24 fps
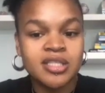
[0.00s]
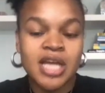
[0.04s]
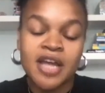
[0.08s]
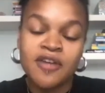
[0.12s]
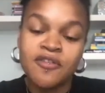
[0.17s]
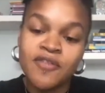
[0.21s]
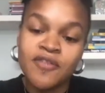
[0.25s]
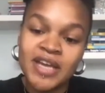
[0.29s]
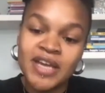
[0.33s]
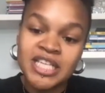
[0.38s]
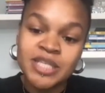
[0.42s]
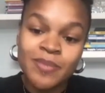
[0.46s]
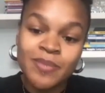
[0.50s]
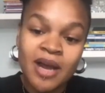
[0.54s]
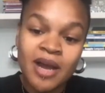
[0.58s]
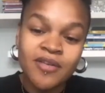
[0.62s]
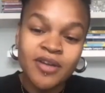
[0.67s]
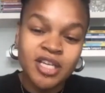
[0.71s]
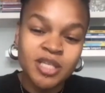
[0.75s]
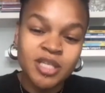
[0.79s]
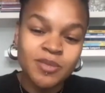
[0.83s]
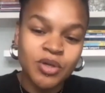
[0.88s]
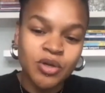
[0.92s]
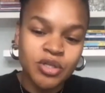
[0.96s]
I face
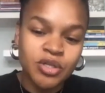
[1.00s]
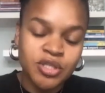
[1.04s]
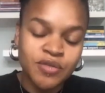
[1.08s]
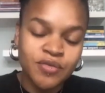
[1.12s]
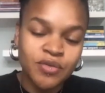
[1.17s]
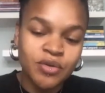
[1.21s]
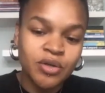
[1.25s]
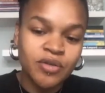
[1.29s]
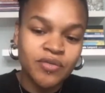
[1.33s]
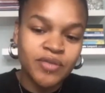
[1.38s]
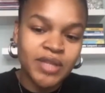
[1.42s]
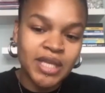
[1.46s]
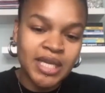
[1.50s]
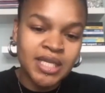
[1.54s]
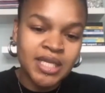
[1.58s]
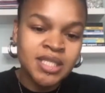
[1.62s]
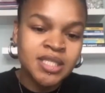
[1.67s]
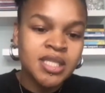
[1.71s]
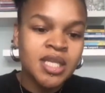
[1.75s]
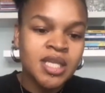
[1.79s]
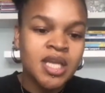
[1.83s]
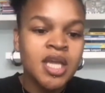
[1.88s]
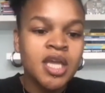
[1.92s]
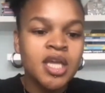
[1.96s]
barriers because of all of these.